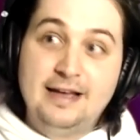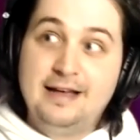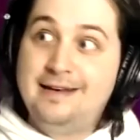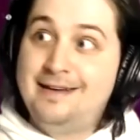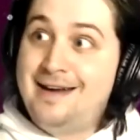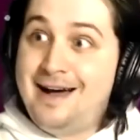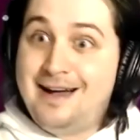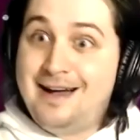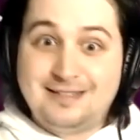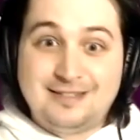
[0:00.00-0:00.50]

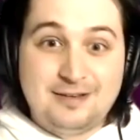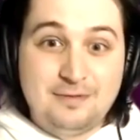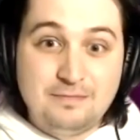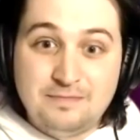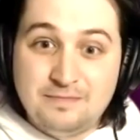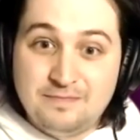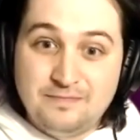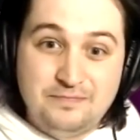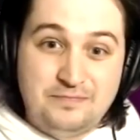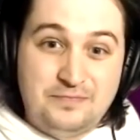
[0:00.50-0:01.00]
not
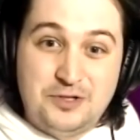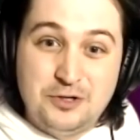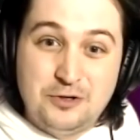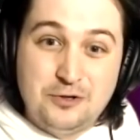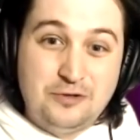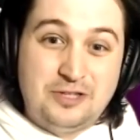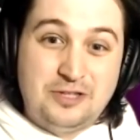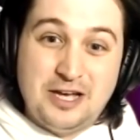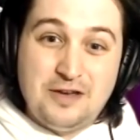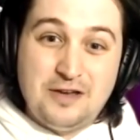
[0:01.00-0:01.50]
some
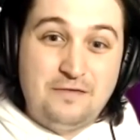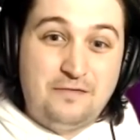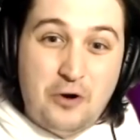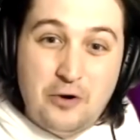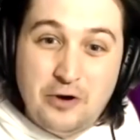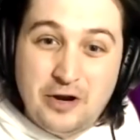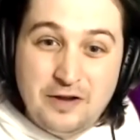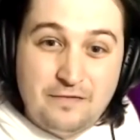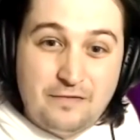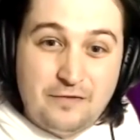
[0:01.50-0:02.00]
dude that you
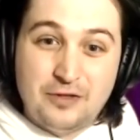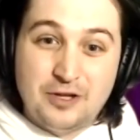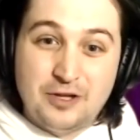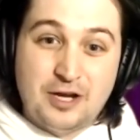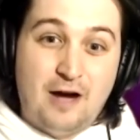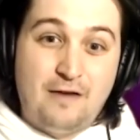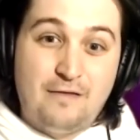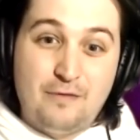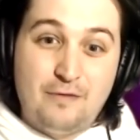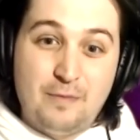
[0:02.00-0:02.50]
vote in for the
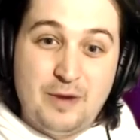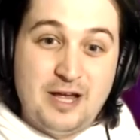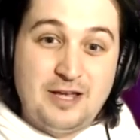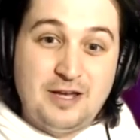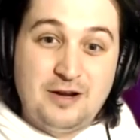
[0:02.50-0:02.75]
government.